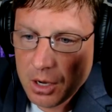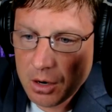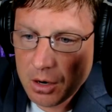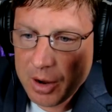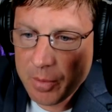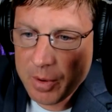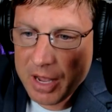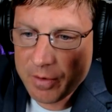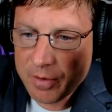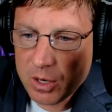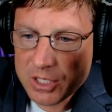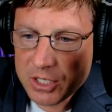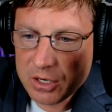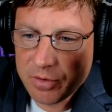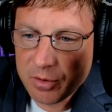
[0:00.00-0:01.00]
All right, we have a
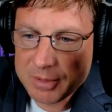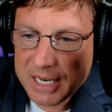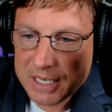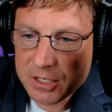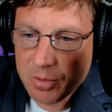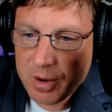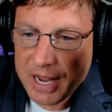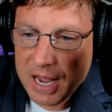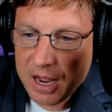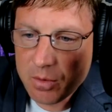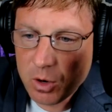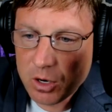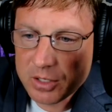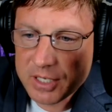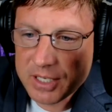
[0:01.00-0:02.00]
question from Desiree
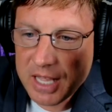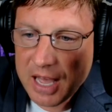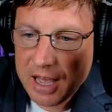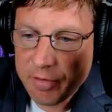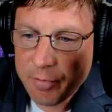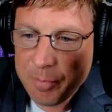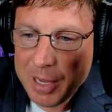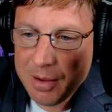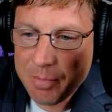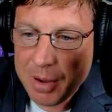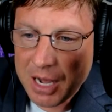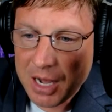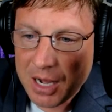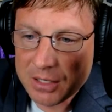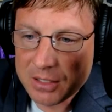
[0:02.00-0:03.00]
Edwards. The FP
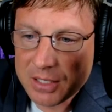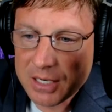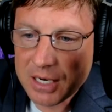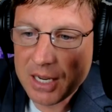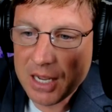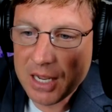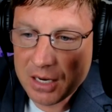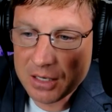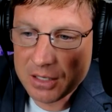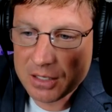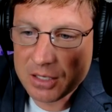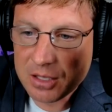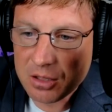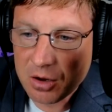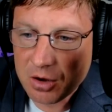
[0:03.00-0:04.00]
bonds
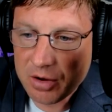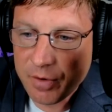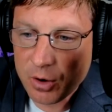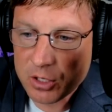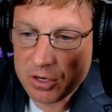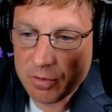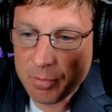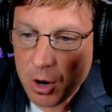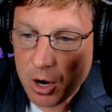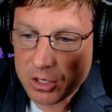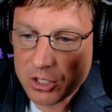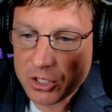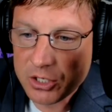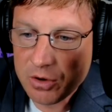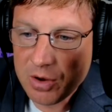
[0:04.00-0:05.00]
ends the 31st of March.